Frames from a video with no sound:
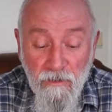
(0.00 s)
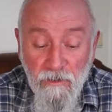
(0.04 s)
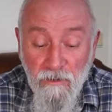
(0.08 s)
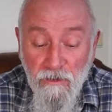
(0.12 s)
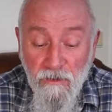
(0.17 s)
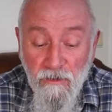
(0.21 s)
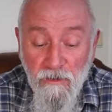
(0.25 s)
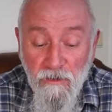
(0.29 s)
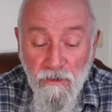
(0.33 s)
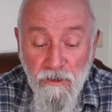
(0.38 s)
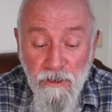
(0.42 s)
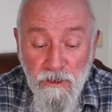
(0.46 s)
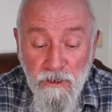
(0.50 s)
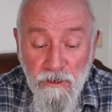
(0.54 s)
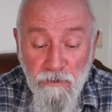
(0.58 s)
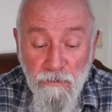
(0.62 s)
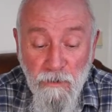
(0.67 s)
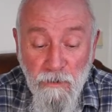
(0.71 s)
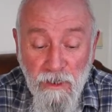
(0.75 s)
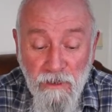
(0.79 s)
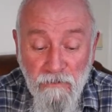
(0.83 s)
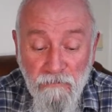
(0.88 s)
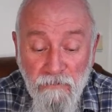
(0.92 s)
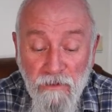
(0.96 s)
a
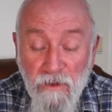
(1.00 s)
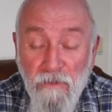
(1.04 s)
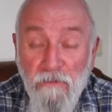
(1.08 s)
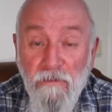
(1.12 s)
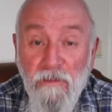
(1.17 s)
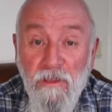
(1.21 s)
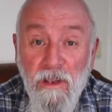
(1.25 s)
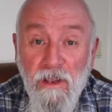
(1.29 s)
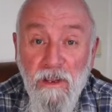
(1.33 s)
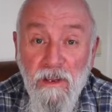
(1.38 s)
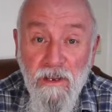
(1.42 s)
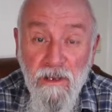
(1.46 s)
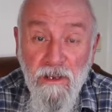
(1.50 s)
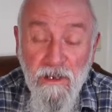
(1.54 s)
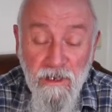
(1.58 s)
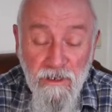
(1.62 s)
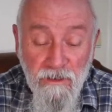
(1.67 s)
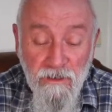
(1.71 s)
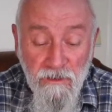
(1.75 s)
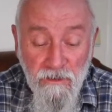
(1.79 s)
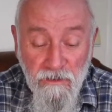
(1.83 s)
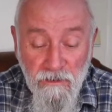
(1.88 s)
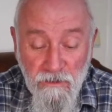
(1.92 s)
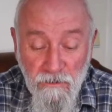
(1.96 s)
125th
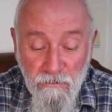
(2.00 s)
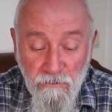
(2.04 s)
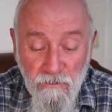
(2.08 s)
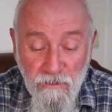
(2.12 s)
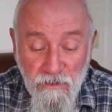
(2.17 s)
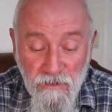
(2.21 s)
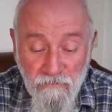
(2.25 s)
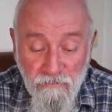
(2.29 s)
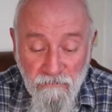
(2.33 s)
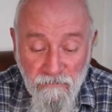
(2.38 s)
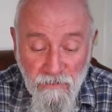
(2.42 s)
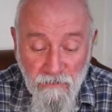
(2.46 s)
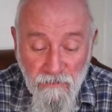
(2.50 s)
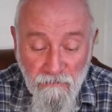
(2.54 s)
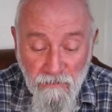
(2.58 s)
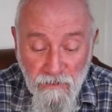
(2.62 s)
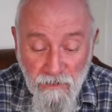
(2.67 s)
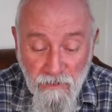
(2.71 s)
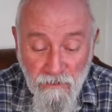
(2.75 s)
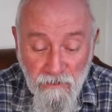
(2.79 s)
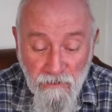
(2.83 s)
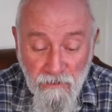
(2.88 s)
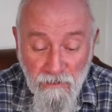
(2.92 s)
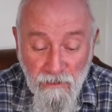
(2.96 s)
and a
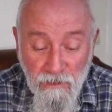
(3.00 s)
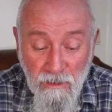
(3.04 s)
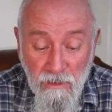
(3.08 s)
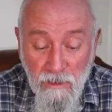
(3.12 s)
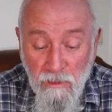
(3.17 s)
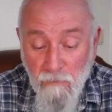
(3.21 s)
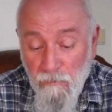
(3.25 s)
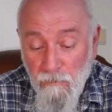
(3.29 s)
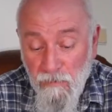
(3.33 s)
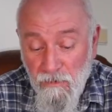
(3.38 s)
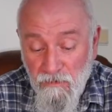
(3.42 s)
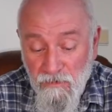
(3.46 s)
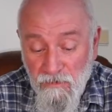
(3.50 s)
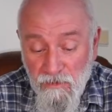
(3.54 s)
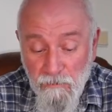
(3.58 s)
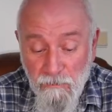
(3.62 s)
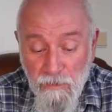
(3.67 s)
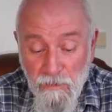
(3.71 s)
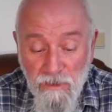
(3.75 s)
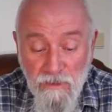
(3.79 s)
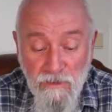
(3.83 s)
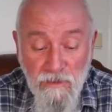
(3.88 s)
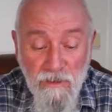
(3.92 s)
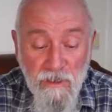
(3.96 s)
250th, plus the
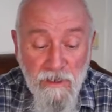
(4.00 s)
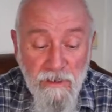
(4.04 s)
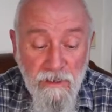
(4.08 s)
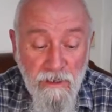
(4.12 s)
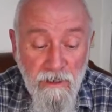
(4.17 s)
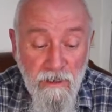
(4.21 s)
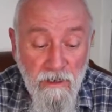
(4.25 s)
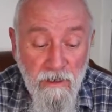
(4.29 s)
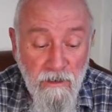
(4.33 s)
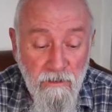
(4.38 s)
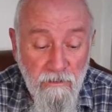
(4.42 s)
B setting.